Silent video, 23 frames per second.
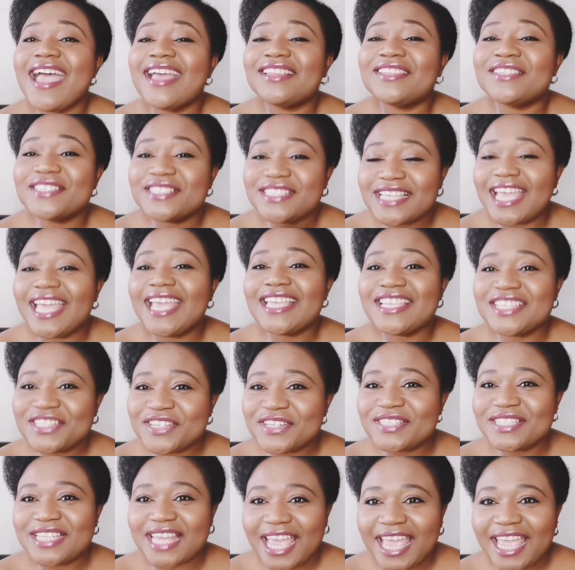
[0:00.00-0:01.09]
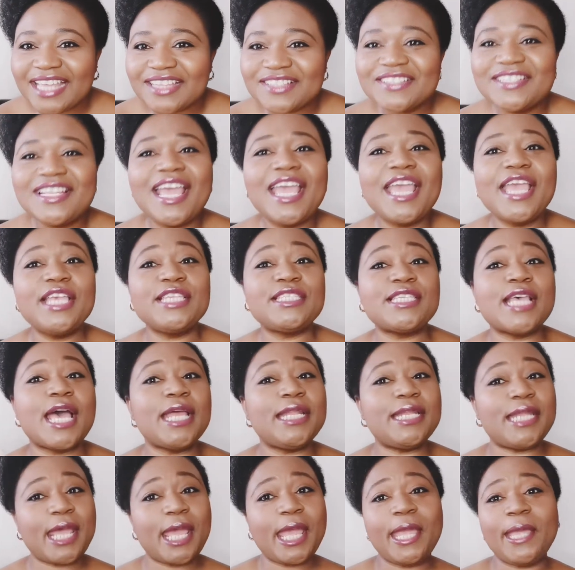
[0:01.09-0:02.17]
Today is your day. Today is our
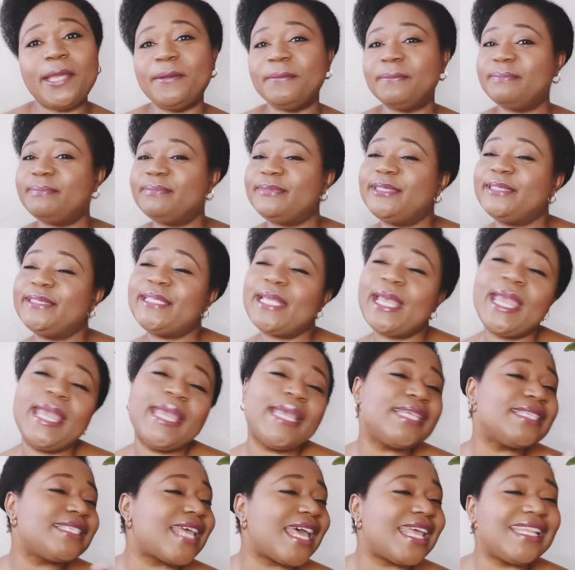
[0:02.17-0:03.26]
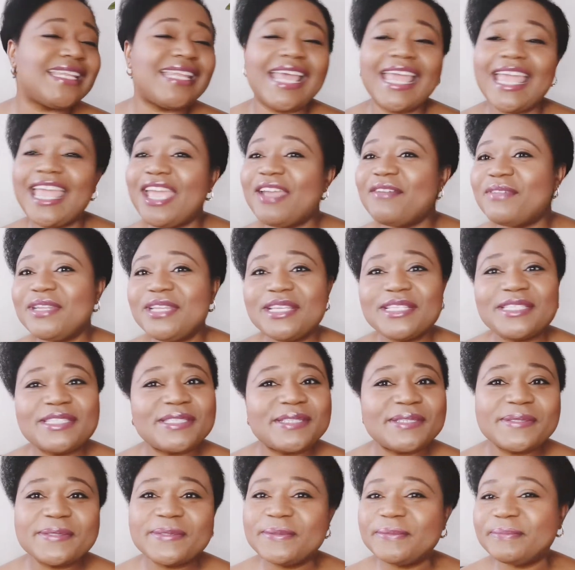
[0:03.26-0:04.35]
day. Today is our day.
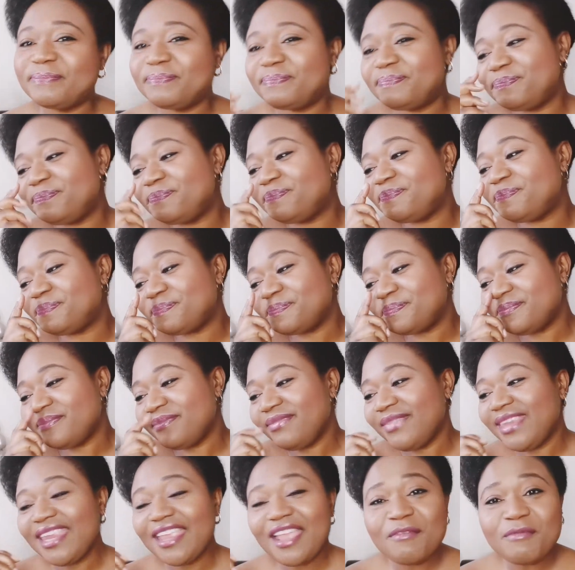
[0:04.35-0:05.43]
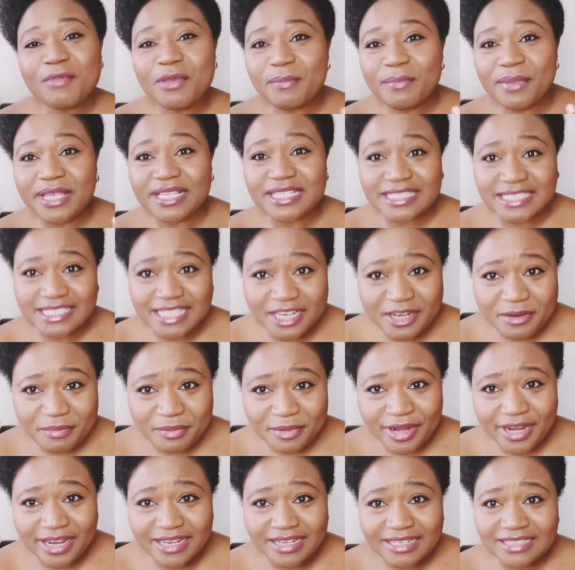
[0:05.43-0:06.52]
We're being
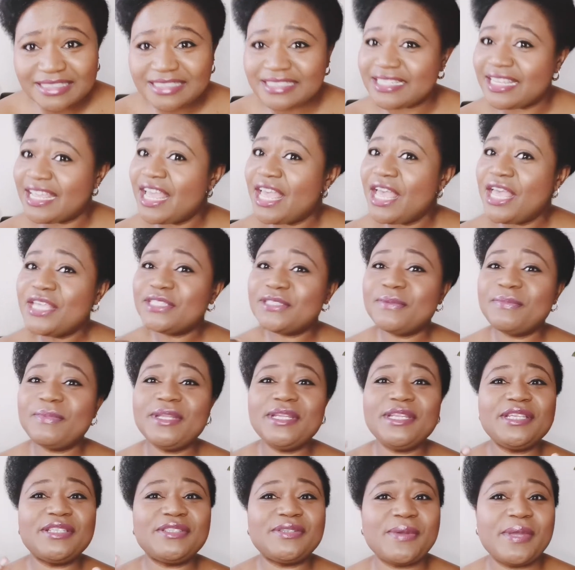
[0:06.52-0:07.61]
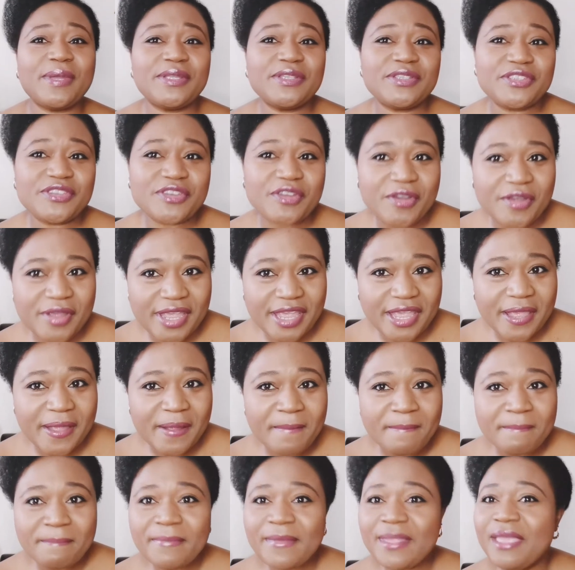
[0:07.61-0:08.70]
celebrated, so we need to enjoy
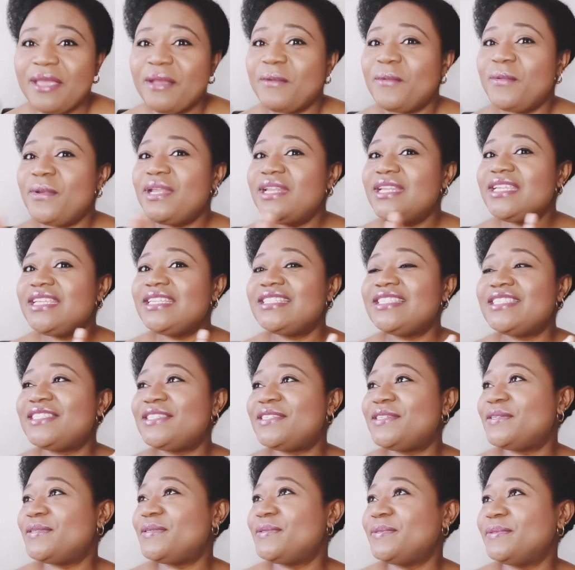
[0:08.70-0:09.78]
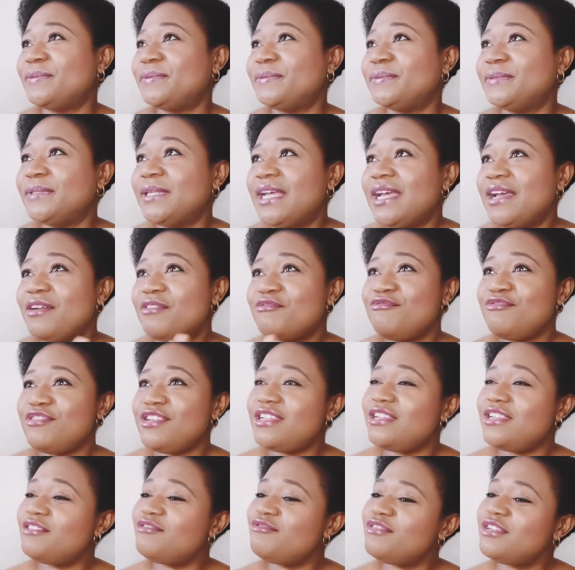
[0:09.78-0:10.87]
it. We need to
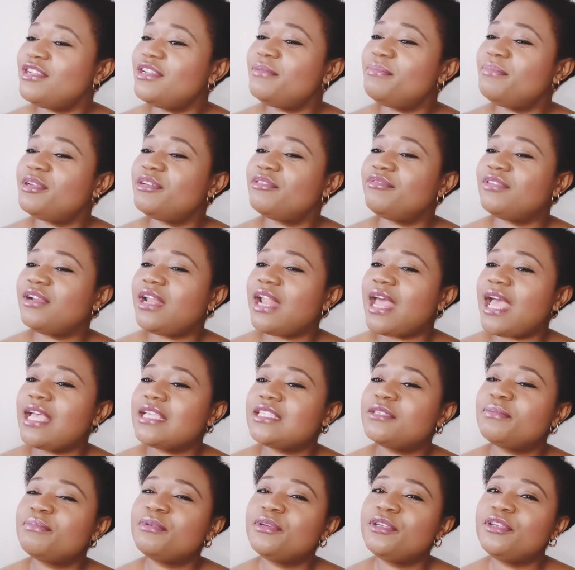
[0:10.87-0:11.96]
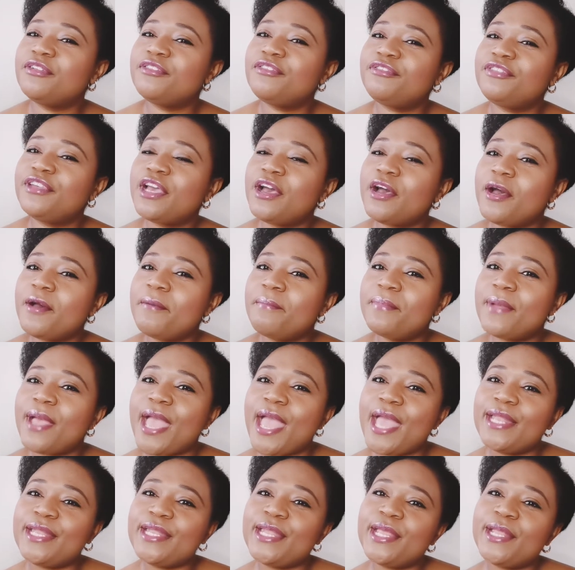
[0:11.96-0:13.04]
really, really be relaxed, put your feet up,
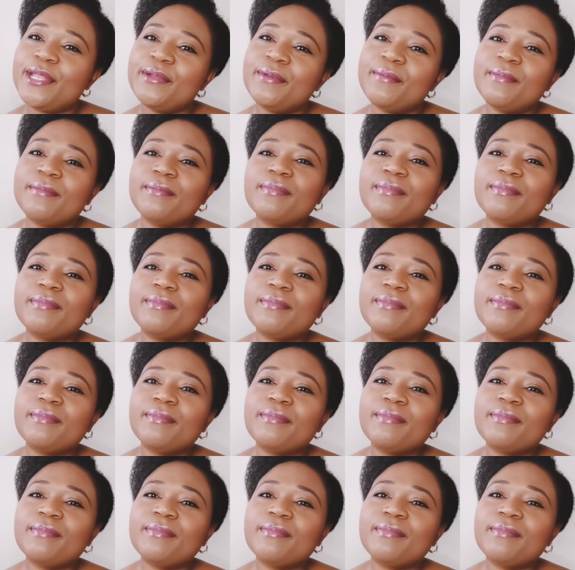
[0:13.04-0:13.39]
and then